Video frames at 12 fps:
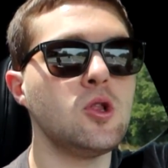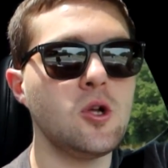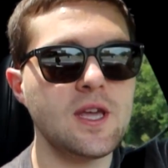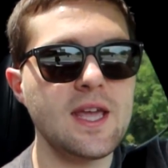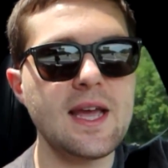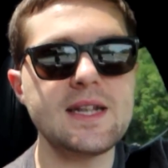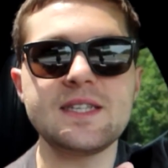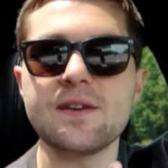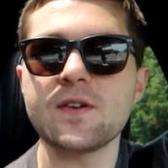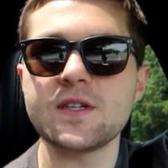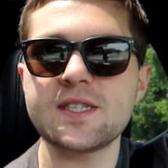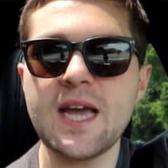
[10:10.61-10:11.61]
looking at
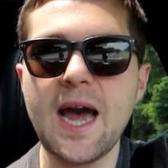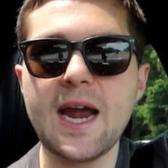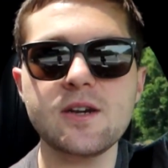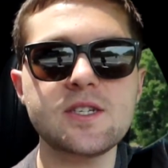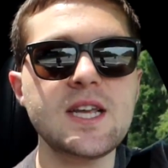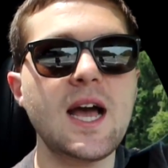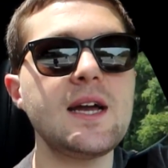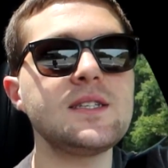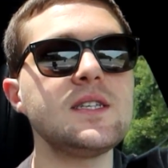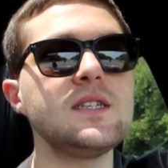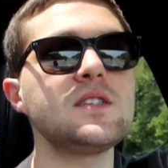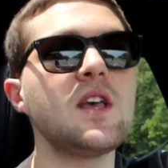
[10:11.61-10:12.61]
different tire
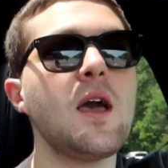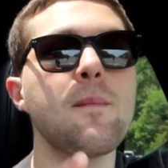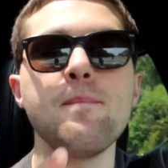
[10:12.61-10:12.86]
sizes.